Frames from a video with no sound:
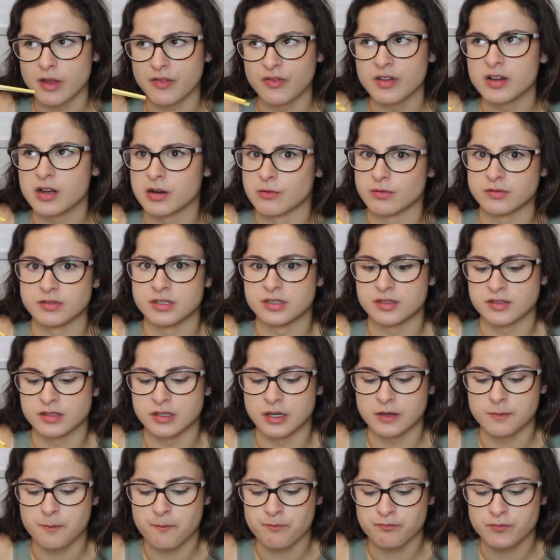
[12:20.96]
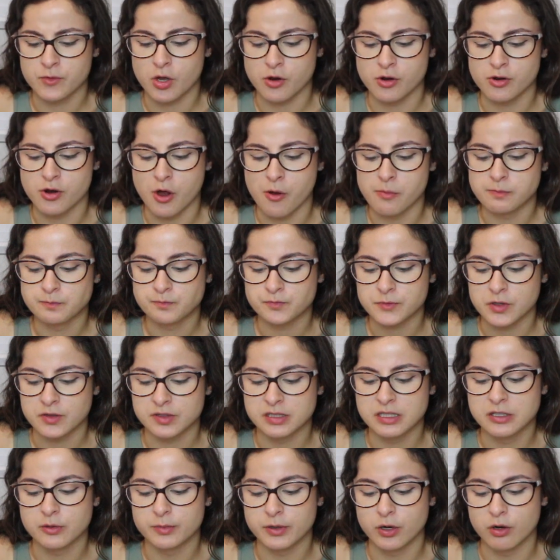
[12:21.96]
think I was 16. No, I
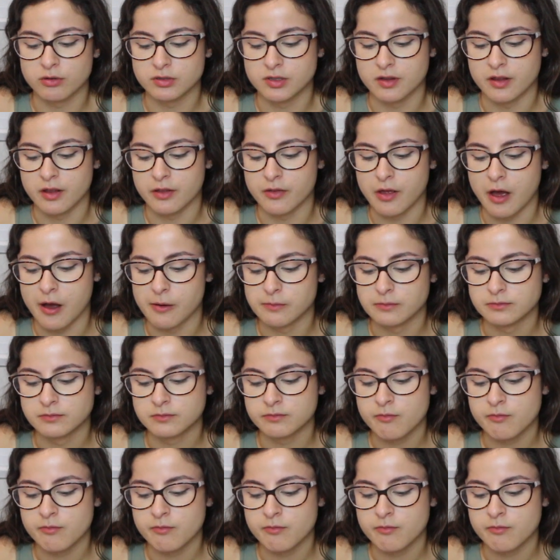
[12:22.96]
was a little bit older than that.